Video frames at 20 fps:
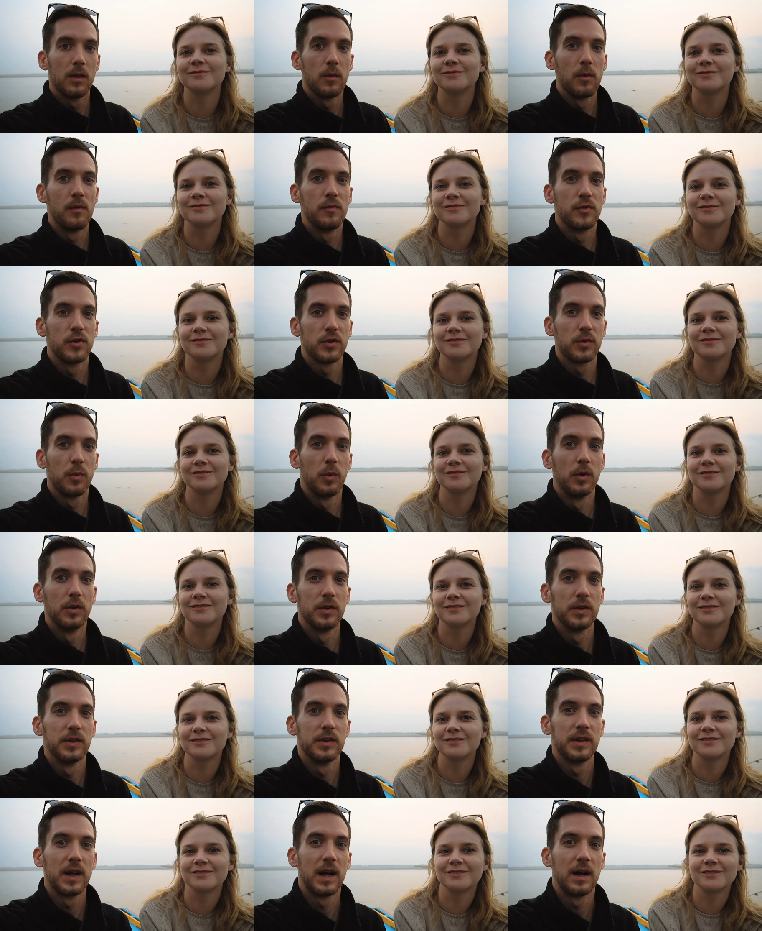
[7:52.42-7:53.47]
Speaker 1: We've just
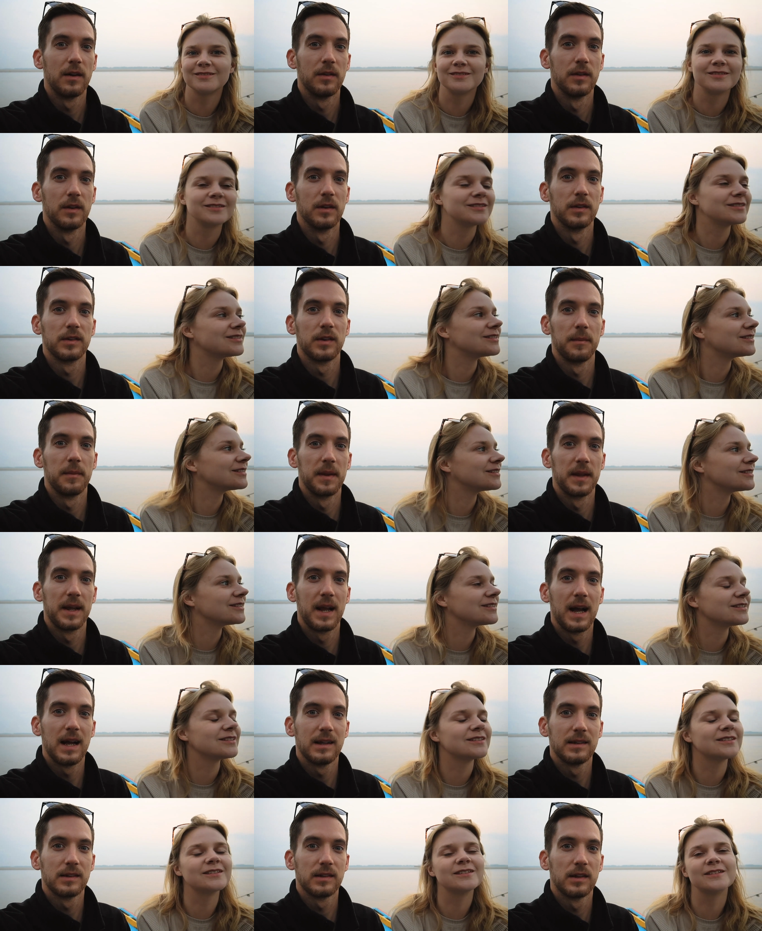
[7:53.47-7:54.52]
wandered down some of the
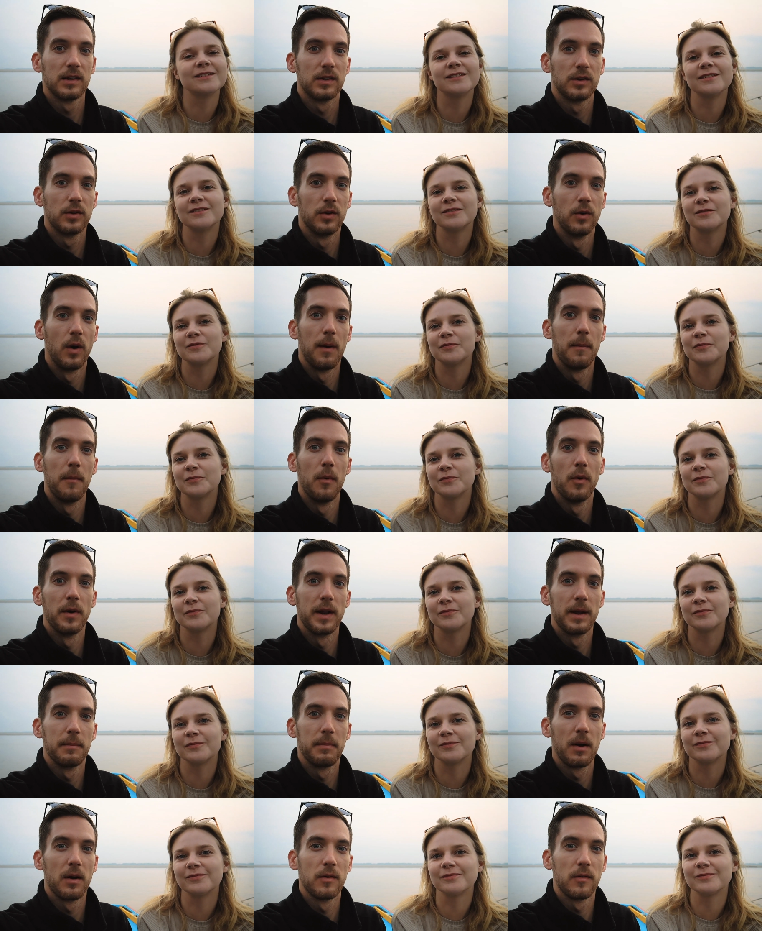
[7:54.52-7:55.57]
Ghats to our
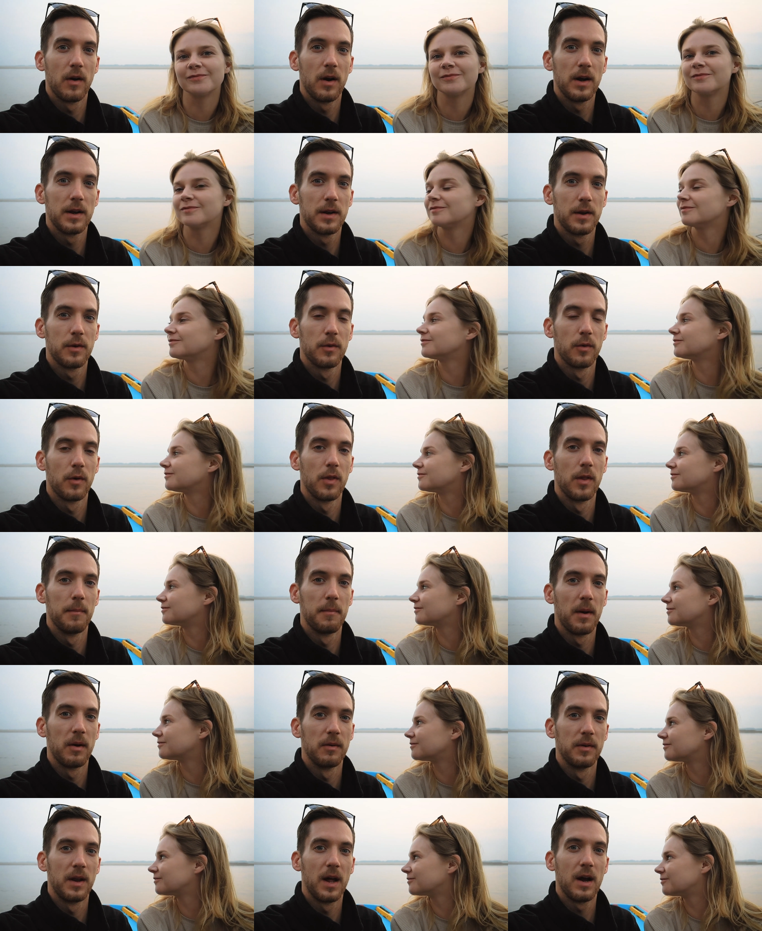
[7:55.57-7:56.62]
morning boat ride. We're on the
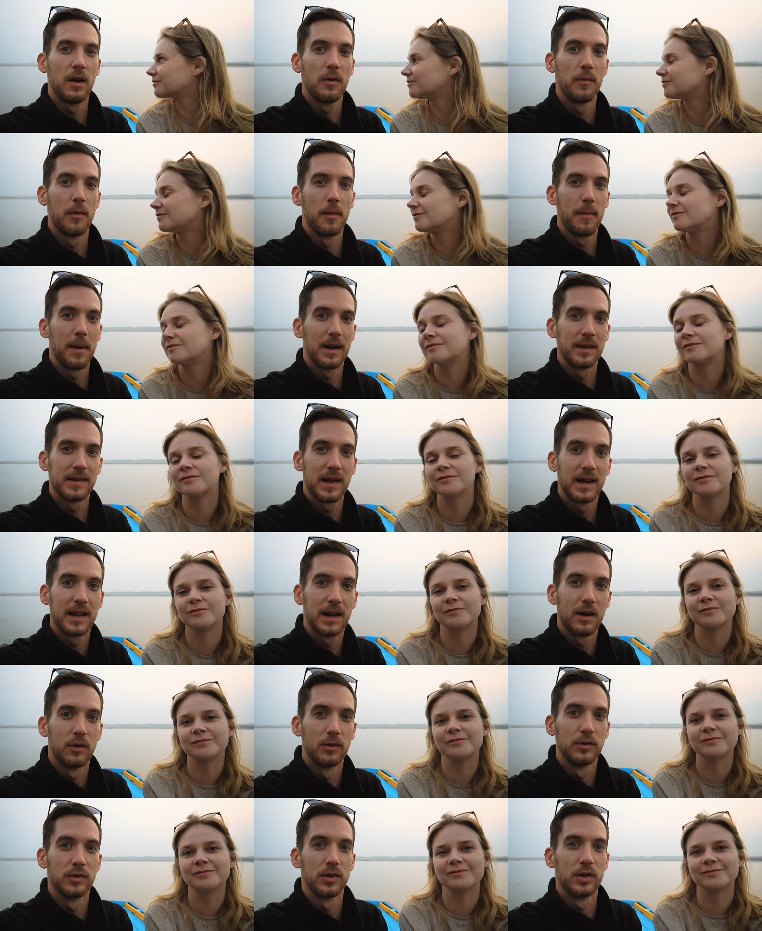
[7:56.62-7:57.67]
boat now and we're about to
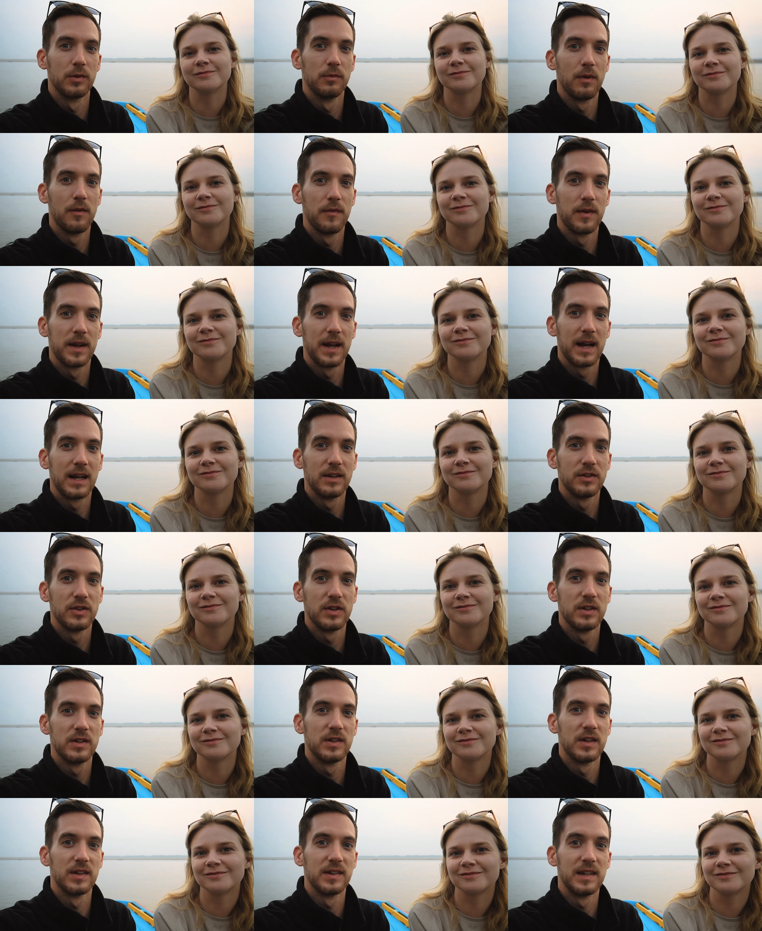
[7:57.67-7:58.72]
head out onto the River
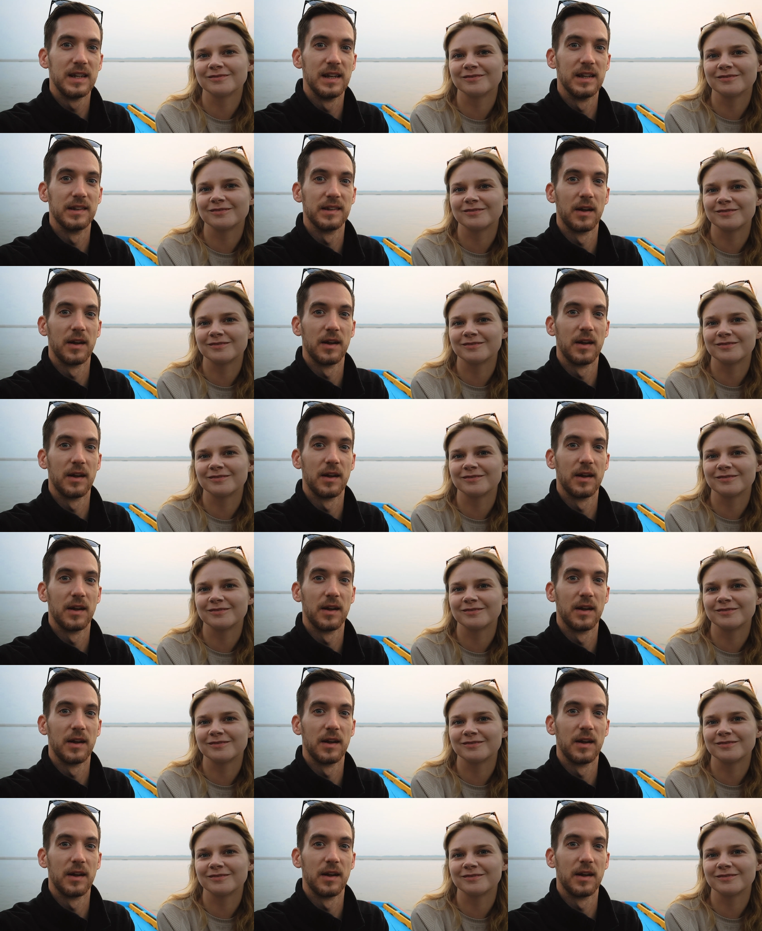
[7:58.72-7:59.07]
Ganges to see the